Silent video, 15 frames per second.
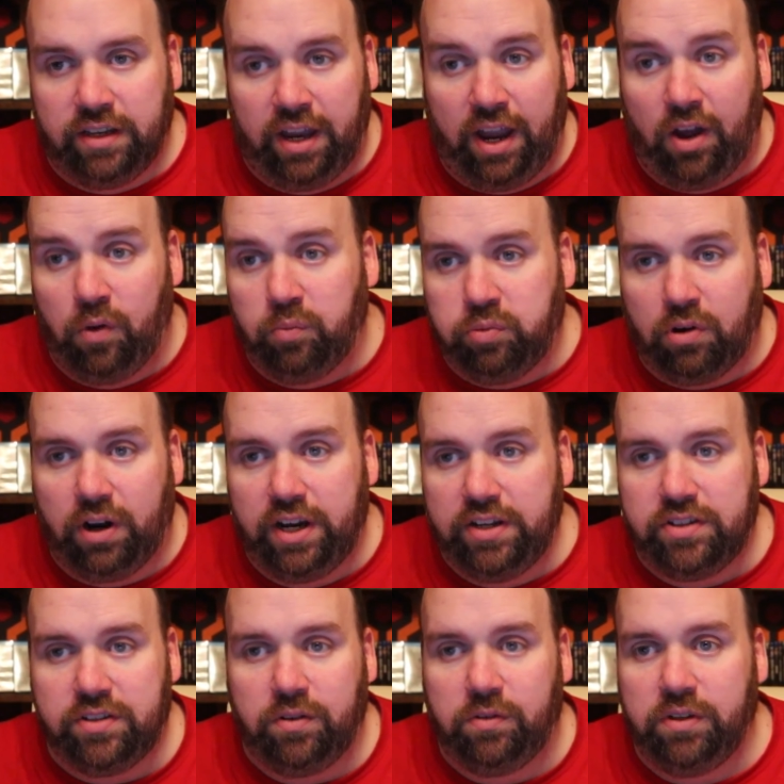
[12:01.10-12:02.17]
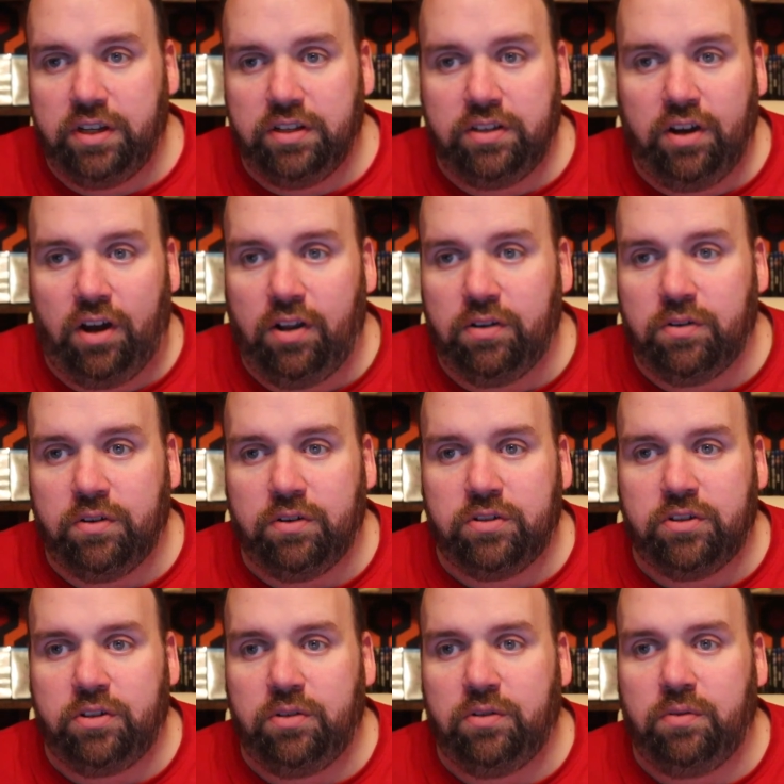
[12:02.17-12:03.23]
now priced, only a dollar or
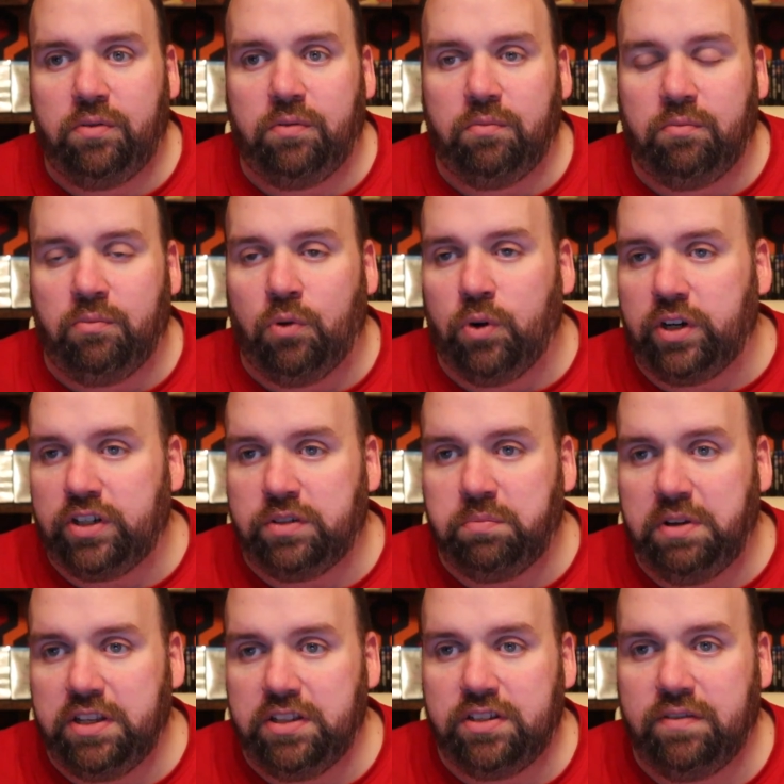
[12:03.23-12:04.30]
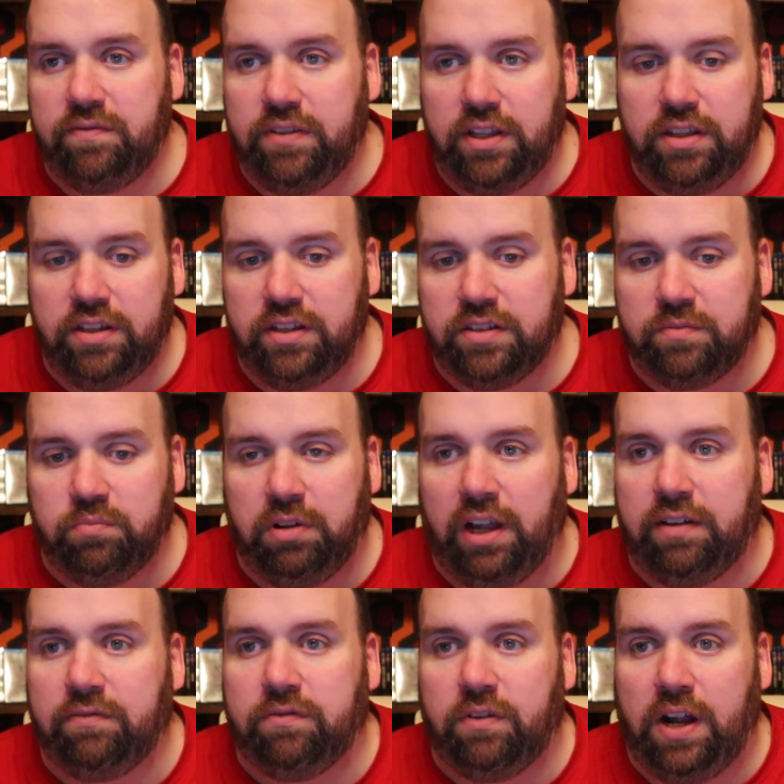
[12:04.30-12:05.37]
two more expensive than this
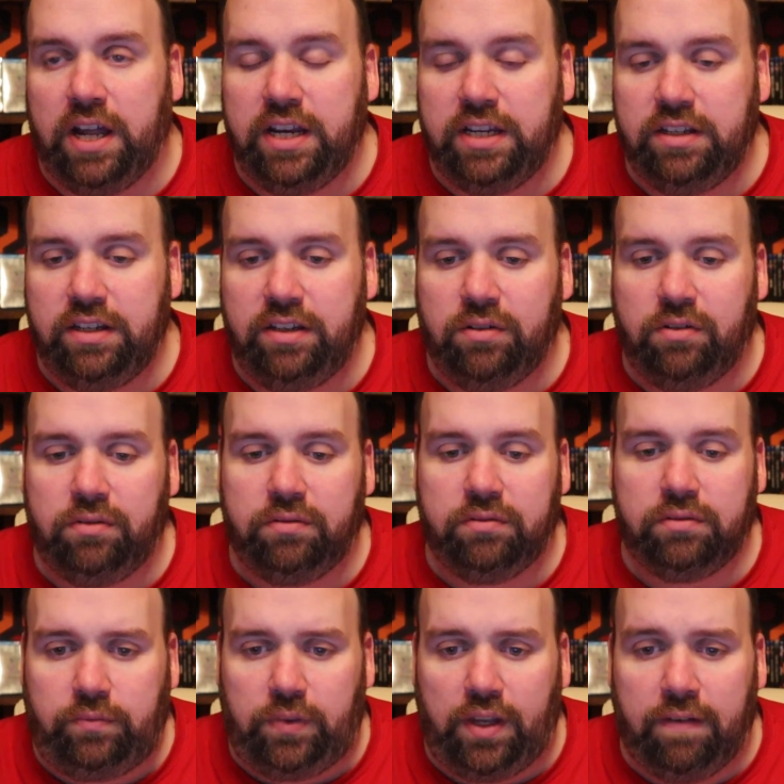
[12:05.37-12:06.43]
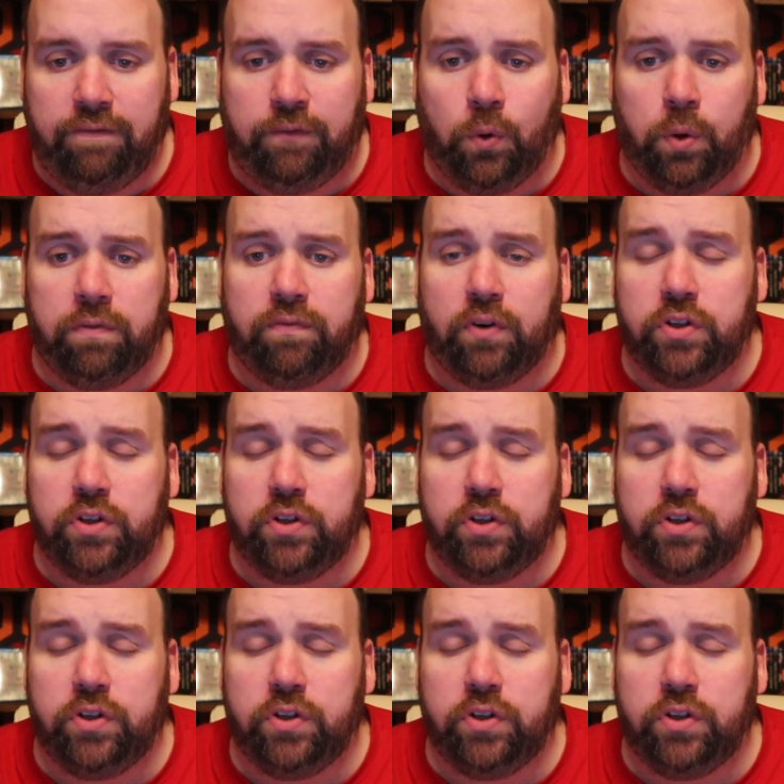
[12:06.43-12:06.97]
Black Friday deal. Ford